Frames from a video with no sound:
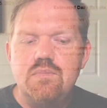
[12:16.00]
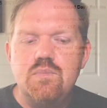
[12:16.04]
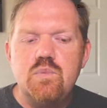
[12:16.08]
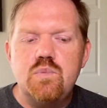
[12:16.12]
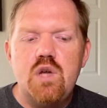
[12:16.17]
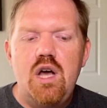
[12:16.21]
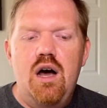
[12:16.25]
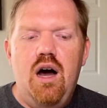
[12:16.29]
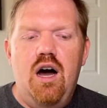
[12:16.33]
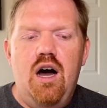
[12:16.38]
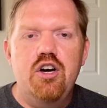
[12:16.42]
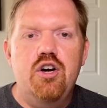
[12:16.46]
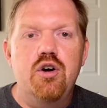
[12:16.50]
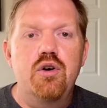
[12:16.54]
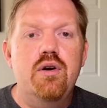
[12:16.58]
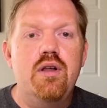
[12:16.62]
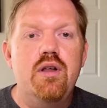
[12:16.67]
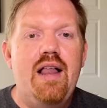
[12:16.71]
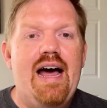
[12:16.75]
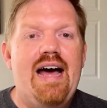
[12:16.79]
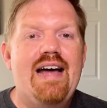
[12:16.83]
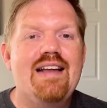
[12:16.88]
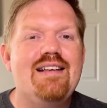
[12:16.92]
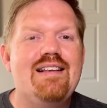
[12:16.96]

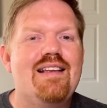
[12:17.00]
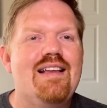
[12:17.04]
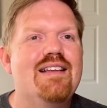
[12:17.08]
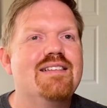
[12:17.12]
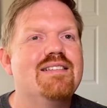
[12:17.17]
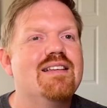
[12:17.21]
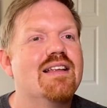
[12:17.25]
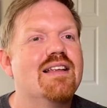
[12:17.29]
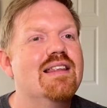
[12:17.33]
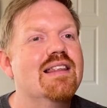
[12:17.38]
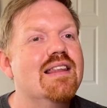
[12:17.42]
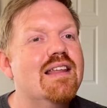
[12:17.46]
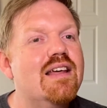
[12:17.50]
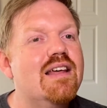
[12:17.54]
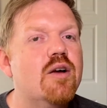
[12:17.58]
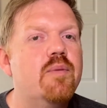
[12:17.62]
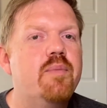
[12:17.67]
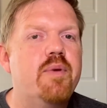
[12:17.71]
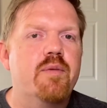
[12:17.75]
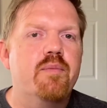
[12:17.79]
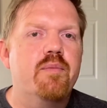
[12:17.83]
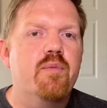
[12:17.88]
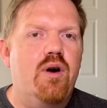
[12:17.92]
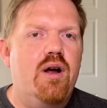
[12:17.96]
Google Ads is a little
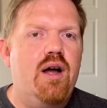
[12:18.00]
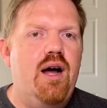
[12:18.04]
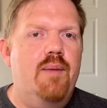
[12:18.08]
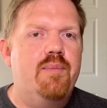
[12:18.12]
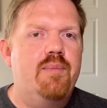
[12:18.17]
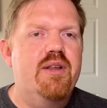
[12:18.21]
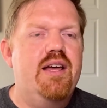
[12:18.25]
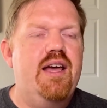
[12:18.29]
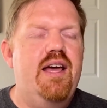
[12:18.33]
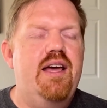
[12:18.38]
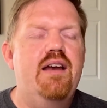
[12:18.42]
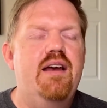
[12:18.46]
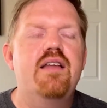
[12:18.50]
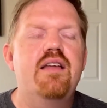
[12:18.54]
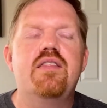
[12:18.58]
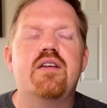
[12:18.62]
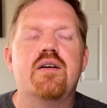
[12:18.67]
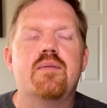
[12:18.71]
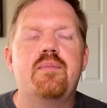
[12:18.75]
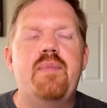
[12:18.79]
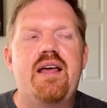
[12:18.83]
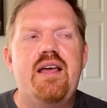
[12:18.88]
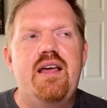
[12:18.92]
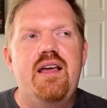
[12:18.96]
bit more complicated.
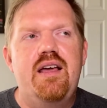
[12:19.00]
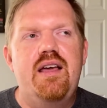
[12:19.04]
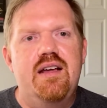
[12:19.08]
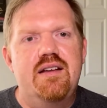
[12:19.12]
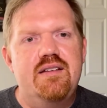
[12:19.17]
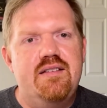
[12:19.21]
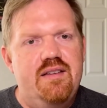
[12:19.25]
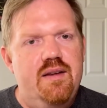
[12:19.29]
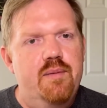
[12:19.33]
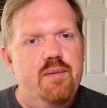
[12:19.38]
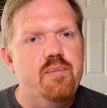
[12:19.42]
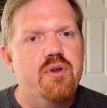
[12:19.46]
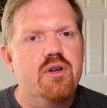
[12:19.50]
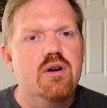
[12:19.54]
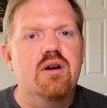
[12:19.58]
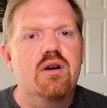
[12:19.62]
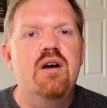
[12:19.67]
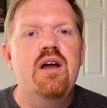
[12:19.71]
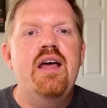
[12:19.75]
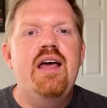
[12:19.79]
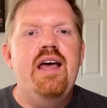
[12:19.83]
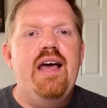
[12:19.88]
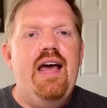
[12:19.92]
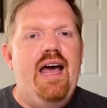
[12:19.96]
They're making it
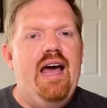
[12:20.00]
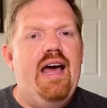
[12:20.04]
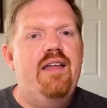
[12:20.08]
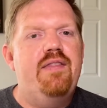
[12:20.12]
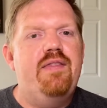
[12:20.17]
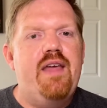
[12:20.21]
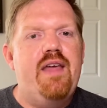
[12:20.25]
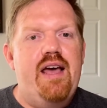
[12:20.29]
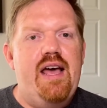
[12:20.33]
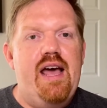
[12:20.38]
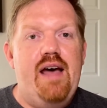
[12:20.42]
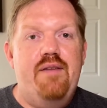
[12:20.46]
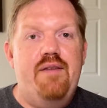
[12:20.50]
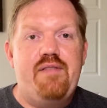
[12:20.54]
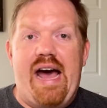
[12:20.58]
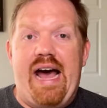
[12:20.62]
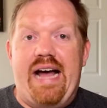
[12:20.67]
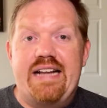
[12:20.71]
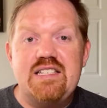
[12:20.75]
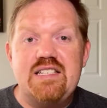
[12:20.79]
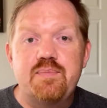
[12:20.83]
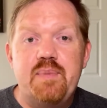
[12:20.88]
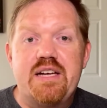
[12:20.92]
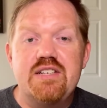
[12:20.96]
simpler, and they have
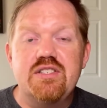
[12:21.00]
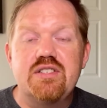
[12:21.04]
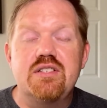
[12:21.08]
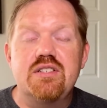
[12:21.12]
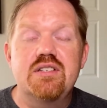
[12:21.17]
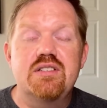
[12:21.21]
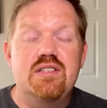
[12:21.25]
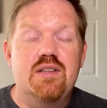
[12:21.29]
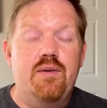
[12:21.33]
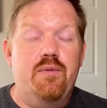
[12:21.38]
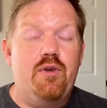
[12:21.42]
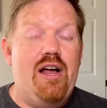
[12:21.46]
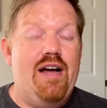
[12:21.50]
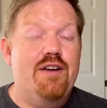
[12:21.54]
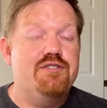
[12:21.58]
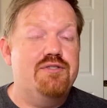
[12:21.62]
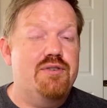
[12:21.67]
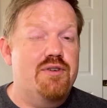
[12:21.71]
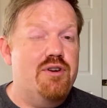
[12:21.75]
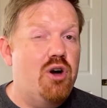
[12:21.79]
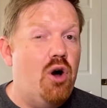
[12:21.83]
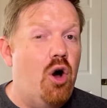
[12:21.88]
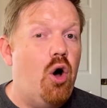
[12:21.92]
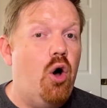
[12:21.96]
ad specialists that will
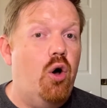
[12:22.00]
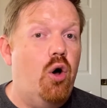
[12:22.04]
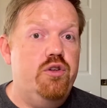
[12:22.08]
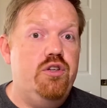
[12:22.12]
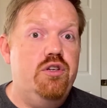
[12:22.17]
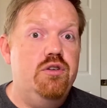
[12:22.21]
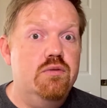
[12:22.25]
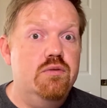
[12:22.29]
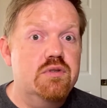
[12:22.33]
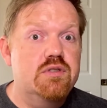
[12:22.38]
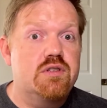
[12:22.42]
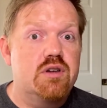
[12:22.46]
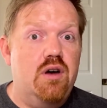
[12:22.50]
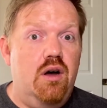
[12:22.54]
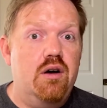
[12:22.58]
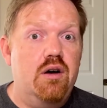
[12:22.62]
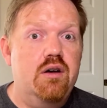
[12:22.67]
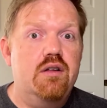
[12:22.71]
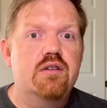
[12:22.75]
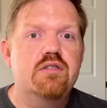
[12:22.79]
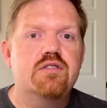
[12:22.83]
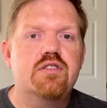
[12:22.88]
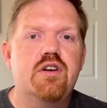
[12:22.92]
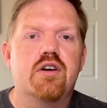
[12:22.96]
actually call you and
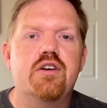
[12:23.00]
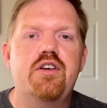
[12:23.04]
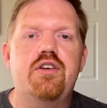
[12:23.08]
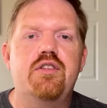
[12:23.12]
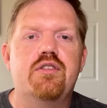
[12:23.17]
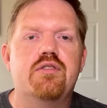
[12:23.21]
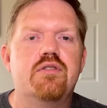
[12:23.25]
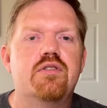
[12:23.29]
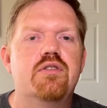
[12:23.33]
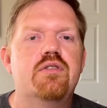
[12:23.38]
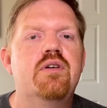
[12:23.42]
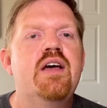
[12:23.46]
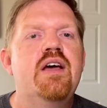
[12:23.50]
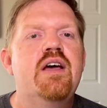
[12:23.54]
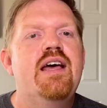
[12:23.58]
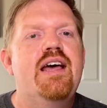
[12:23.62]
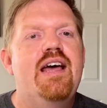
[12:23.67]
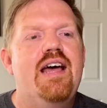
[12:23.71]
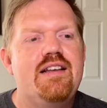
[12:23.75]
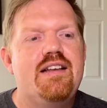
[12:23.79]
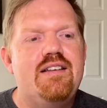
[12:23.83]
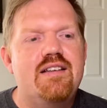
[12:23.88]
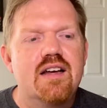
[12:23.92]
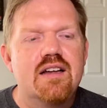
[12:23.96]
talk you through.
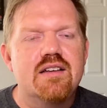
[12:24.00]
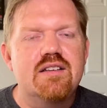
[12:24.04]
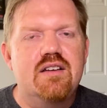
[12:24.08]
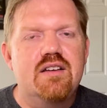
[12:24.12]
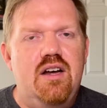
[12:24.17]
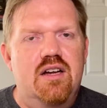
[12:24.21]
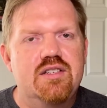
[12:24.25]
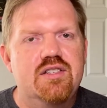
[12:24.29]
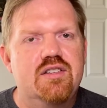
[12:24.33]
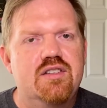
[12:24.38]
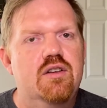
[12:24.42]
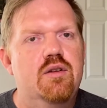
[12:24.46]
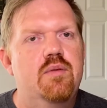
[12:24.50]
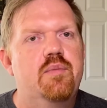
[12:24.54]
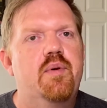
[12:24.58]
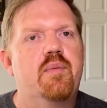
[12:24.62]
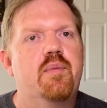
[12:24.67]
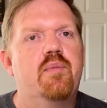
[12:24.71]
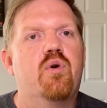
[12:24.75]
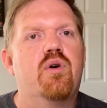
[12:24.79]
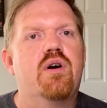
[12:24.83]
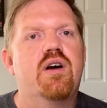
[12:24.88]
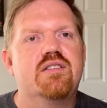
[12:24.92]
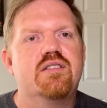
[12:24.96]
It does cost a little bit
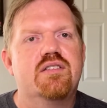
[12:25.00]
more.